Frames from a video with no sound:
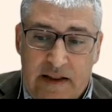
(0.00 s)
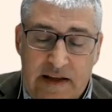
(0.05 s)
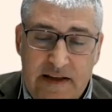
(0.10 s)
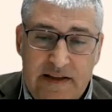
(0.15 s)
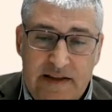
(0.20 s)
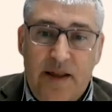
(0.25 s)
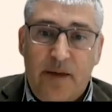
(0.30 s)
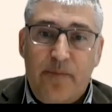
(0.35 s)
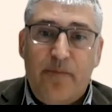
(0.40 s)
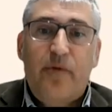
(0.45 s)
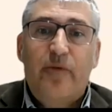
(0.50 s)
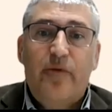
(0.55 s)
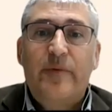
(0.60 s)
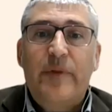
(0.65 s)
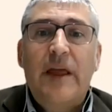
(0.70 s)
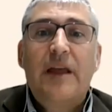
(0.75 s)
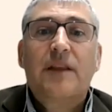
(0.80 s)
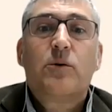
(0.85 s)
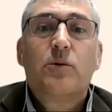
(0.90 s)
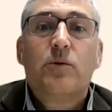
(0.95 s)
this type of
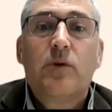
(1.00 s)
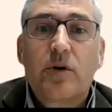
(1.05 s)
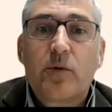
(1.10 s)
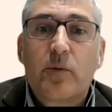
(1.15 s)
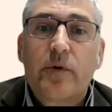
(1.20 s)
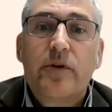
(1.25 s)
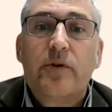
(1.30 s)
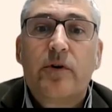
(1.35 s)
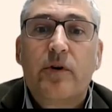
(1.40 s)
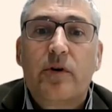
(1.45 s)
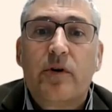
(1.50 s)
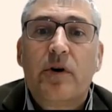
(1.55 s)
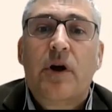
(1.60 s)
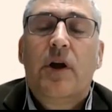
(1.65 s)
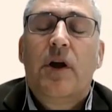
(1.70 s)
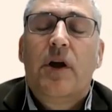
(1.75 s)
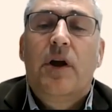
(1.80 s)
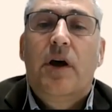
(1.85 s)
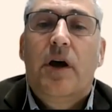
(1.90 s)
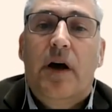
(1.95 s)
network with your
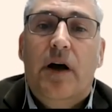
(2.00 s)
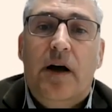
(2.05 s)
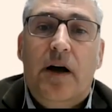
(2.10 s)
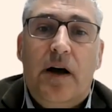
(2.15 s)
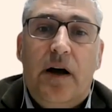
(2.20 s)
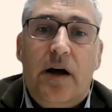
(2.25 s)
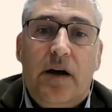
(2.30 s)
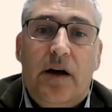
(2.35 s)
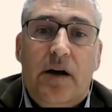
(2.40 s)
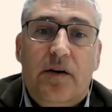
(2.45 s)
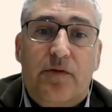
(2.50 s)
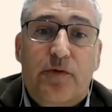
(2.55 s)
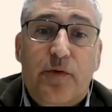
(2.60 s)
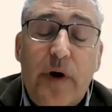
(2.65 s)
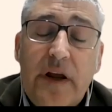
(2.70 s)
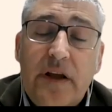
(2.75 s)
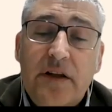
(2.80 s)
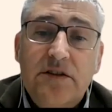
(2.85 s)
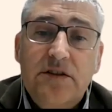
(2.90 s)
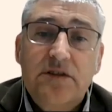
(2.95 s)

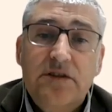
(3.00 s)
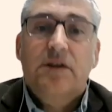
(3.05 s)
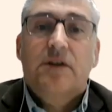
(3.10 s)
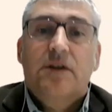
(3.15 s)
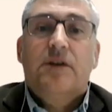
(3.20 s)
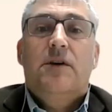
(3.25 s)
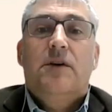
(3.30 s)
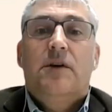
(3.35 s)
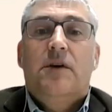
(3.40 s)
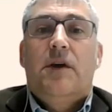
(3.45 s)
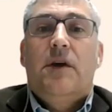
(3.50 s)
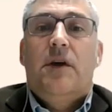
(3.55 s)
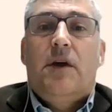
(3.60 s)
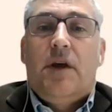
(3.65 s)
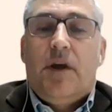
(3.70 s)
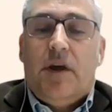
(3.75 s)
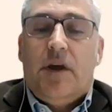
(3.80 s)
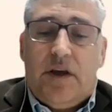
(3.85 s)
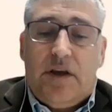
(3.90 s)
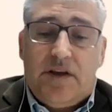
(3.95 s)
friends
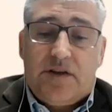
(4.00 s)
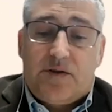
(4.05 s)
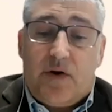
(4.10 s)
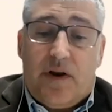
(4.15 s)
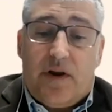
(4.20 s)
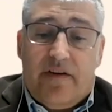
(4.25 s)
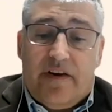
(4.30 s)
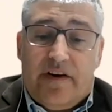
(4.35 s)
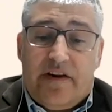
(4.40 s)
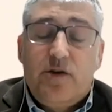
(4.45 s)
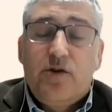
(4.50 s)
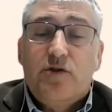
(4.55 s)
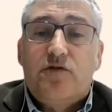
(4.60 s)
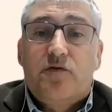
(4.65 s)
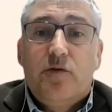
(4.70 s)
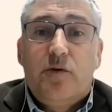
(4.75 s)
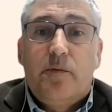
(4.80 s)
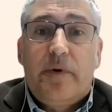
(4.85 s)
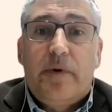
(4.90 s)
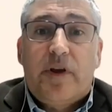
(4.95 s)
is really very
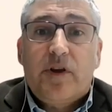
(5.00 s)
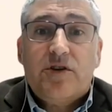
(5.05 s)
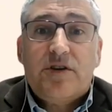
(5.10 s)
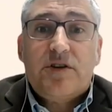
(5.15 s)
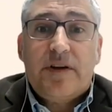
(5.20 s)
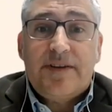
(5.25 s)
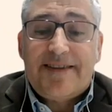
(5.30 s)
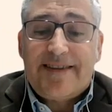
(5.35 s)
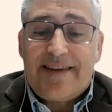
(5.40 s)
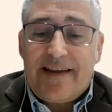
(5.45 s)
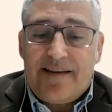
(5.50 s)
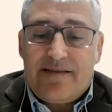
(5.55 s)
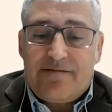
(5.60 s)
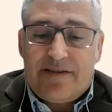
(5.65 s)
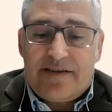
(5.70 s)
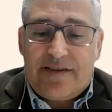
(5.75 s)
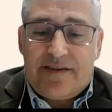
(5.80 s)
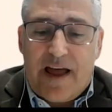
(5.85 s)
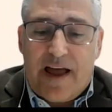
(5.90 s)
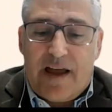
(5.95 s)
useful, because
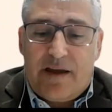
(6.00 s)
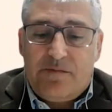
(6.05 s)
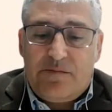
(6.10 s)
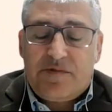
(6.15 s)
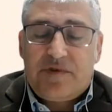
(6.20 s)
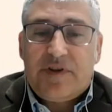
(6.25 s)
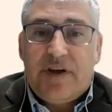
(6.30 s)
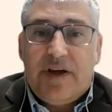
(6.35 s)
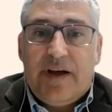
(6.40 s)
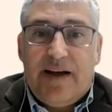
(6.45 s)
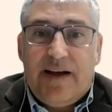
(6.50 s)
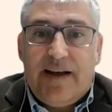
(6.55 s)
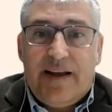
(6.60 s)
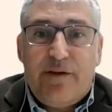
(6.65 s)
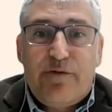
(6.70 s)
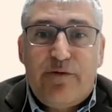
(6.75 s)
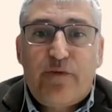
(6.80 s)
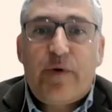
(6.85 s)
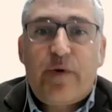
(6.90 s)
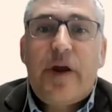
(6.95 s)
sometimes
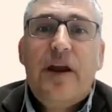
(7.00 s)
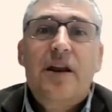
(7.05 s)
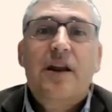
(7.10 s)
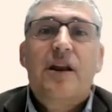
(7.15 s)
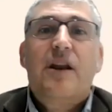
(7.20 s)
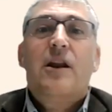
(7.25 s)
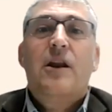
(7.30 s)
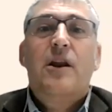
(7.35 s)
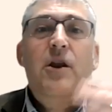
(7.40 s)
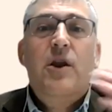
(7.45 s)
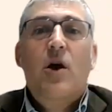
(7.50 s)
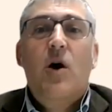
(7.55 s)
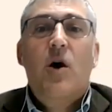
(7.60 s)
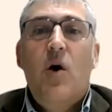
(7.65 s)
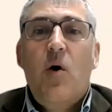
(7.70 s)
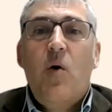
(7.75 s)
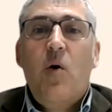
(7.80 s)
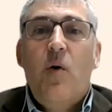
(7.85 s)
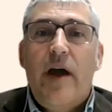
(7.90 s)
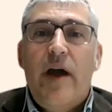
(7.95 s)
a friend
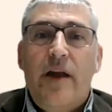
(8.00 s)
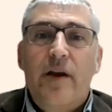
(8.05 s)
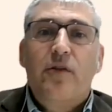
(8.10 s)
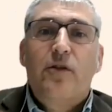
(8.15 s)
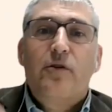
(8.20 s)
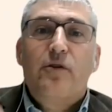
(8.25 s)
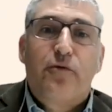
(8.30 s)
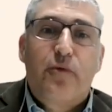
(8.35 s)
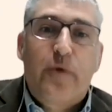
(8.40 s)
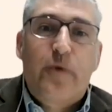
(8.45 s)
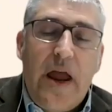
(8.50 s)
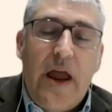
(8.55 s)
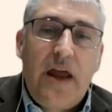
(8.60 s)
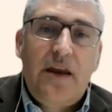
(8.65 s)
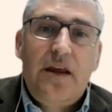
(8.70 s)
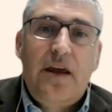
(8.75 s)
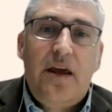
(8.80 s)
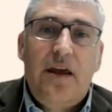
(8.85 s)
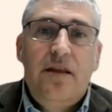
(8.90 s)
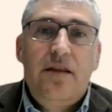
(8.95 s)
know another
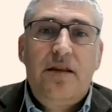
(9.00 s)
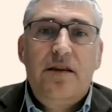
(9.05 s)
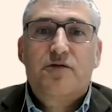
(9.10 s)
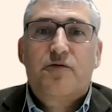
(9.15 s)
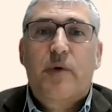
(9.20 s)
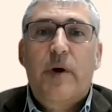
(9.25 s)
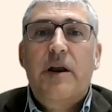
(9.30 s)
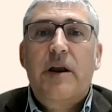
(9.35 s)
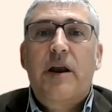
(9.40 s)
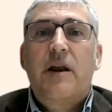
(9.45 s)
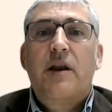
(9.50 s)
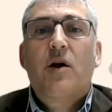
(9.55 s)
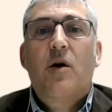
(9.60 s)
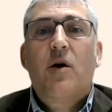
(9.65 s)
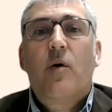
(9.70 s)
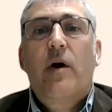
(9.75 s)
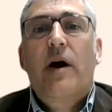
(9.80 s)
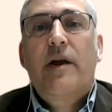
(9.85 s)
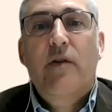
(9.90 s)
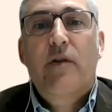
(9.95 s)
friend, and this friend
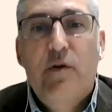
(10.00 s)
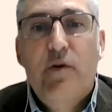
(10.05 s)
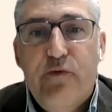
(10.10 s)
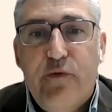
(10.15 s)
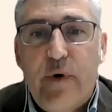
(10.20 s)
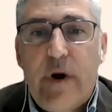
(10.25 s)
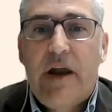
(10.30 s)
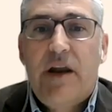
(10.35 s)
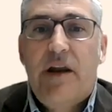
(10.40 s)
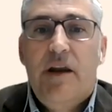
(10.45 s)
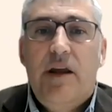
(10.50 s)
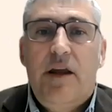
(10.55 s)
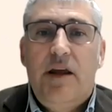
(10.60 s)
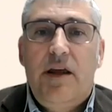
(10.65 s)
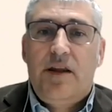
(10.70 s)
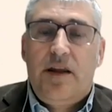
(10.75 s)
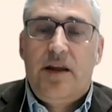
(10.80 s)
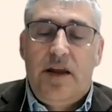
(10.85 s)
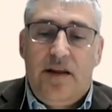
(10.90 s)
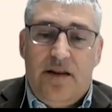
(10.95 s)
know another friend,
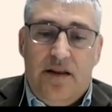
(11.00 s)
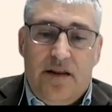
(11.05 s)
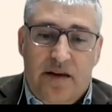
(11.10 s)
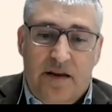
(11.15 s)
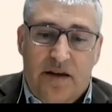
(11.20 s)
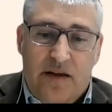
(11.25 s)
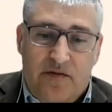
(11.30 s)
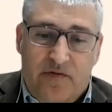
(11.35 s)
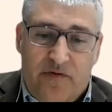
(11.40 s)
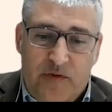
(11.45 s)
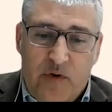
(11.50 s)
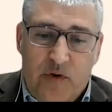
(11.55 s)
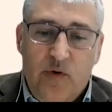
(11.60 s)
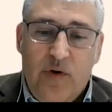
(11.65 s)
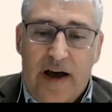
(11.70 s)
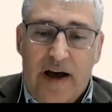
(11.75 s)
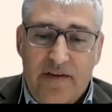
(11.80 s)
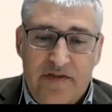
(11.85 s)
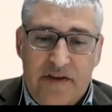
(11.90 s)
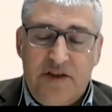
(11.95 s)
and if you
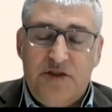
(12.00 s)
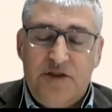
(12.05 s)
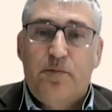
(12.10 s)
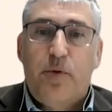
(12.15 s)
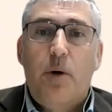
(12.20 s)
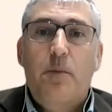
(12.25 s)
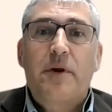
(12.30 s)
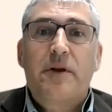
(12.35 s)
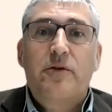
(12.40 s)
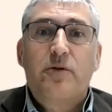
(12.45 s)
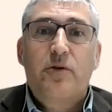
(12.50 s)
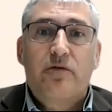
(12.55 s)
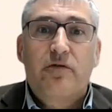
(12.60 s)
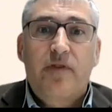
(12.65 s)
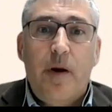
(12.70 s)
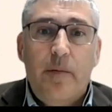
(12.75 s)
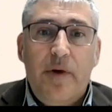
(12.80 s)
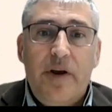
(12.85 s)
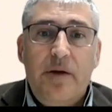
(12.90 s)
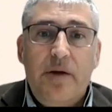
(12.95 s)
have this problem in your
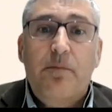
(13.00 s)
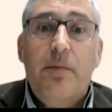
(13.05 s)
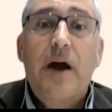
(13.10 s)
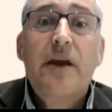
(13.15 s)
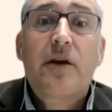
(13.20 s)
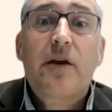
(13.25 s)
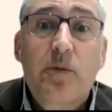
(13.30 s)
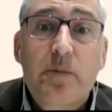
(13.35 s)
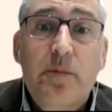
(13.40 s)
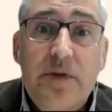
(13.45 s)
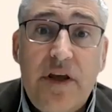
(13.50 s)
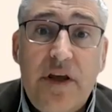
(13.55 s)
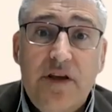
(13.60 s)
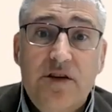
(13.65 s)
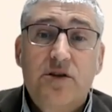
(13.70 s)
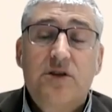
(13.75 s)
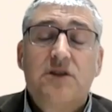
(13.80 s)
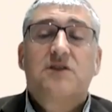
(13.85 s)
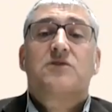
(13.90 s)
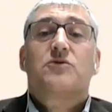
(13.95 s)
family, my
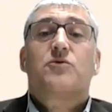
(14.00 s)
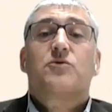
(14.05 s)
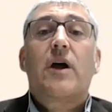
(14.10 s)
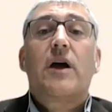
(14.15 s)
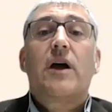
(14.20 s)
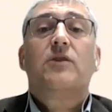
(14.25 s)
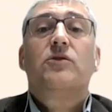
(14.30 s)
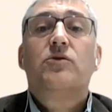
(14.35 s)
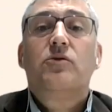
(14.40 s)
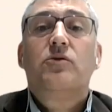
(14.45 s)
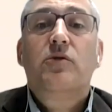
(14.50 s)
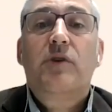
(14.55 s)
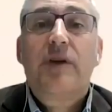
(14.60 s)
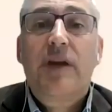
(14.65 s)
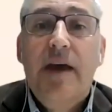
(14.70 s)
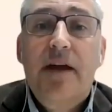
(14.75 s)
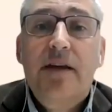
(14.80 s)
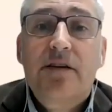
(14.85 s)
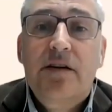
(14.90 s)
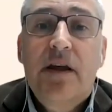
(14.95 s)
recommendation is try to
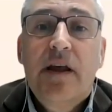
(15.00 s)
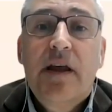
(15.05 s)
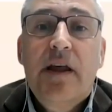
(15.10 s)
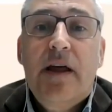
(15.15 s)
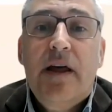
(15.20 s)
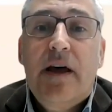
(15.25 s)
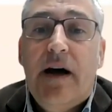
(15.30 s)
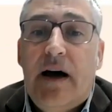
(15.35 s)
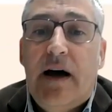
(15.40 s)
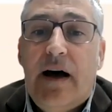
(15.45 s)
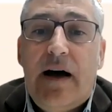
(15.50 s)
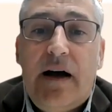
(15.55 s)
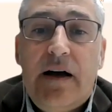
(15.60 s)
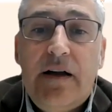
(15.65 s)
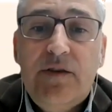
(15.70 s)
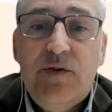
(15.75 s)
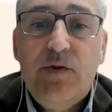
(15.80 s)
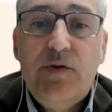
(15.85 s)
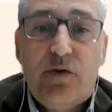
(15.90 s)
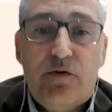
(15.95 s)
get
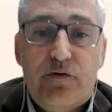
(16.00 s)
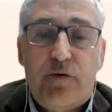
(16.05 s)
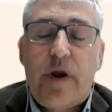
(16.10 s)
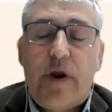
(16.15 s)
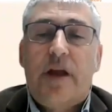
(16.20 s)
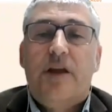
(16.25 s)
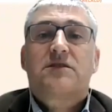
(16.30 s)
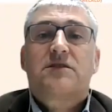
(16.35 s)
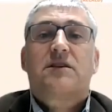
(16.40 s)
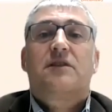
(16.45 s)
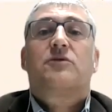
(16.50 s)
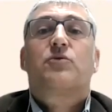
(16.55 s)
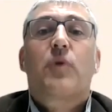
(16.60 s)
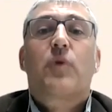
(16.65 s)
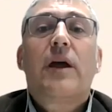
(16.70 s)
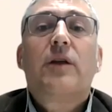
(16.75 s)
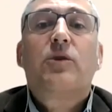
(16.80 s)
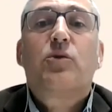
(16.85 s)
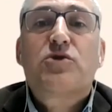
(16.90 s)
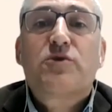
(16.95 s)
to your friends,
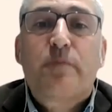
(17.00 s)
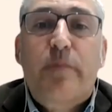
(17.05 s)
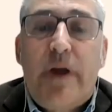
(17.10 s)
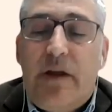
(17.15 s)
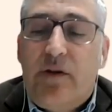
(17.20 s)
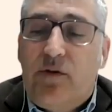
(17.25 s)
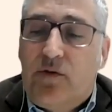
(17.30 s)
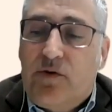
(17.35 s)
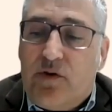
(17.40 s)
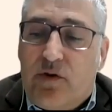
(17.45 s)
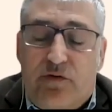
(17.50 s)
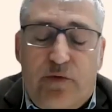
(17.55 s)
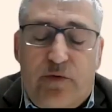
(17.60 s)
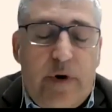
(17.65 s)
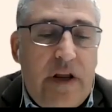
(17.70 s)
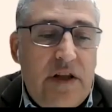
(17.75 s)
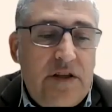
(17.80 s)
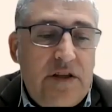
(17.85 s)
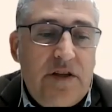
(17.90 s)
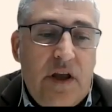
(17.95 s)
try to explain to your
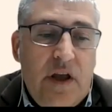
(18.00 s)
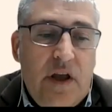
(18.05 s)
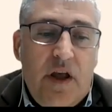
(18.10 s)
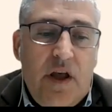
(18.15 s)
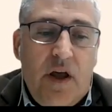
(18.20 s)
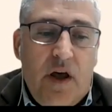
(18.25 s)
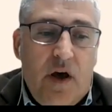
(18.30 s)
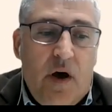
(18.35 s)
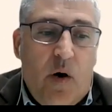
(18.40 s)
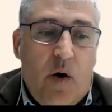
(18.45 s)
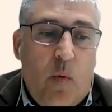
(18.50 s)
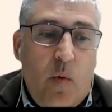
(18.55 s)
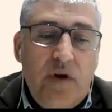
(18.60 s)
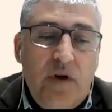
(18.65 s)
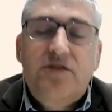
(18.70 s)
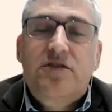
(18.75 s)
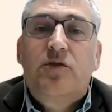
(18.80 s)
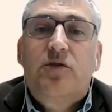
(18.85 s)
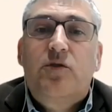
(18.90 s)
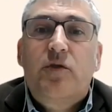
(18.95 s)
friends
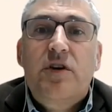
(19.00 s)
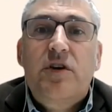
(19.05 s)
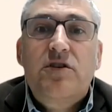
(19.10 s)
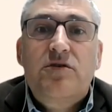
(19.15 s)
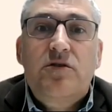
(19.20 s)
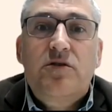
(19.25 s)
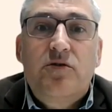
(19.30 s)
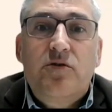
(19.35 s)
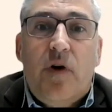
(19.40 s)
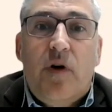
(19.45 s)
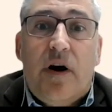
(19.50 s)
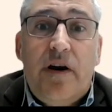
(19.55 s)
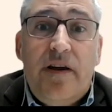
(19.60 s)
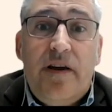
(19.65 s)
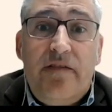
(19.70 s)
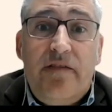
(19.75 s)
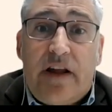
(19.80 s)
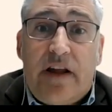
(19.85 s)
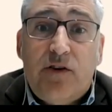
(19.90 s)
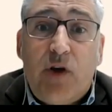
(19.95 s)
what situation you are
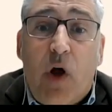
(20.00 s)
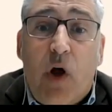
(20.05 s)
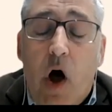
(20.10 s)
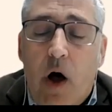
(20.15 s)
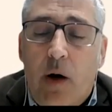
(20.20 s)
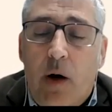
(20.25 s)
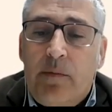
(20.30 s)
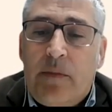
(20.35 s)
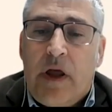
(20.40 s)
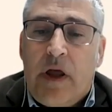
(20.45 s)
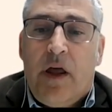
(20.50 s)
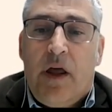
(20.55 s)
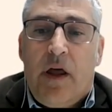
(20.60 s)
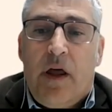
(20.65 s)
living at home.